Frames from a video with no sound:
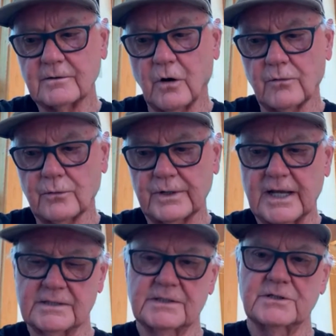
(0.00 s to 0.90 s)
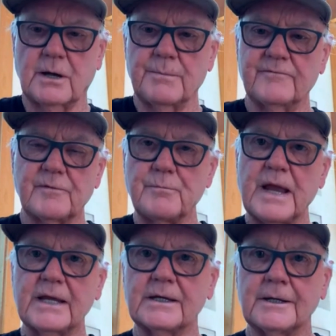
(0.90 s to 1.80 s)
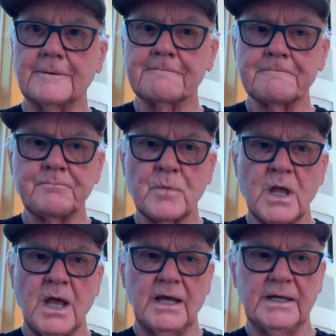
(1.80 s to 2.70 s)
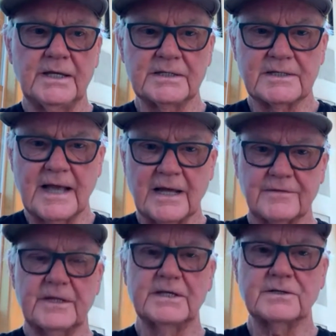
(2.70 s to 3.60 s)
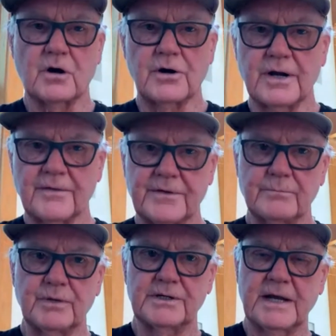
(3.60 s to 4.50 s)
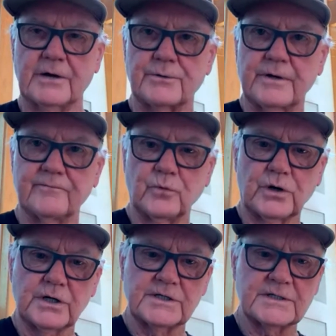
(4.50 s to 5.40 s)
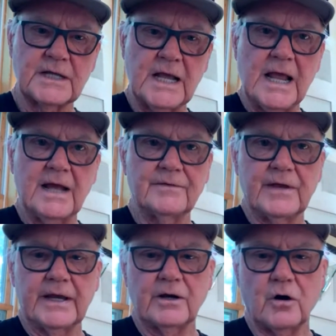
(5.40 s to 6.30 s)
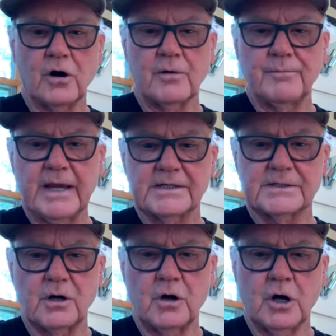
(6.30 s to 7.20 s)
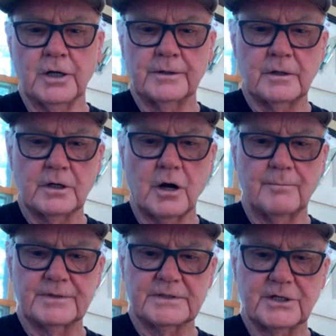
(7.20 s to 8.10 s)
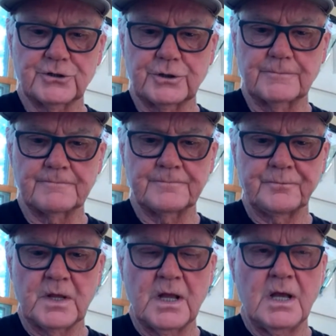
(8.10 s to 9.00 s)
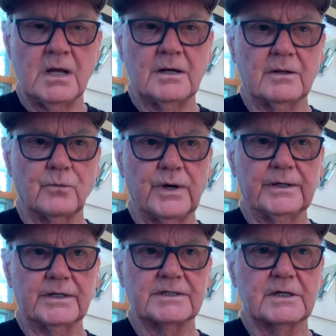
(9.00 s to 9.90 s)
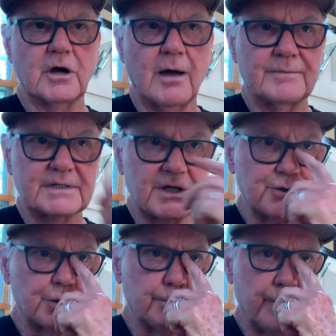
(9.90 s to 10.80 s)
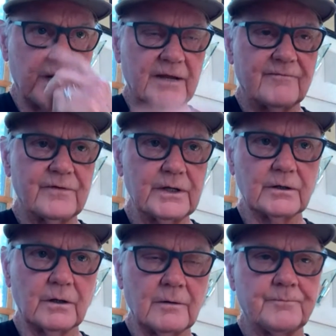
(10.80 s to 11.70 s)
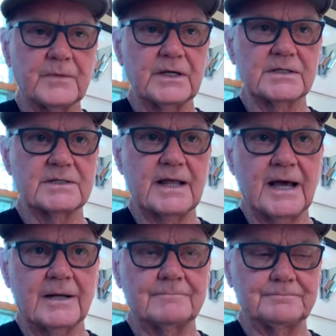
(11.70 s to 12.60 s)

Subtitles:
although it hasn't stopped me from making it, is that these are nothing but decorative works, and they are based on composition. Now, the weakness of composition, many feel, is that